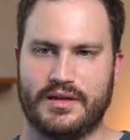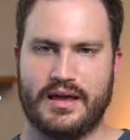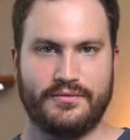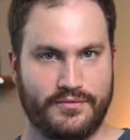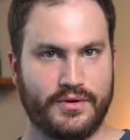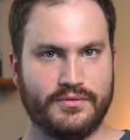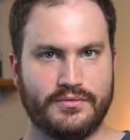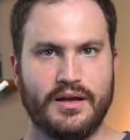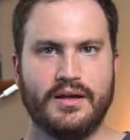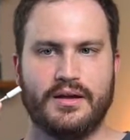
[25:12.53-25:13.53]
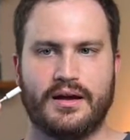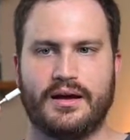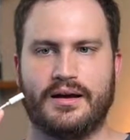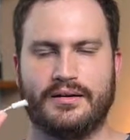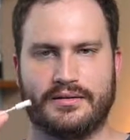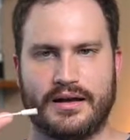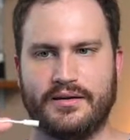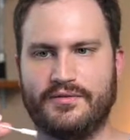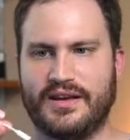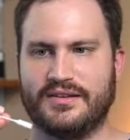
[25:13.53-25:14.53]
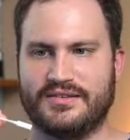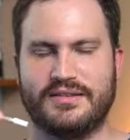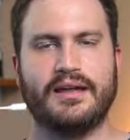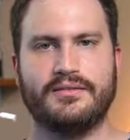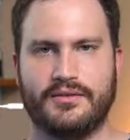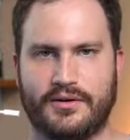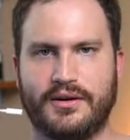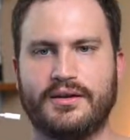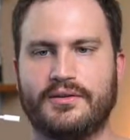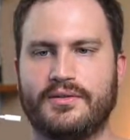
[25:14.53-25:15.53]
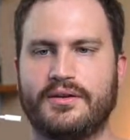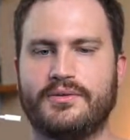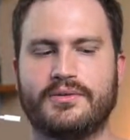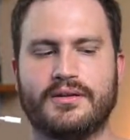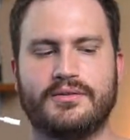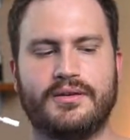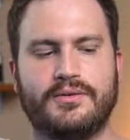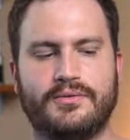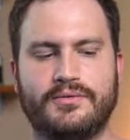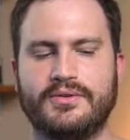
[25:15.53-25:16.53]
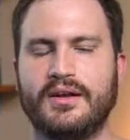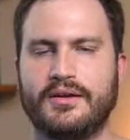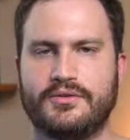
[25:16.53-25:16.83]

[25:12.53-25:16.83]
headphone kind of extender here that you can use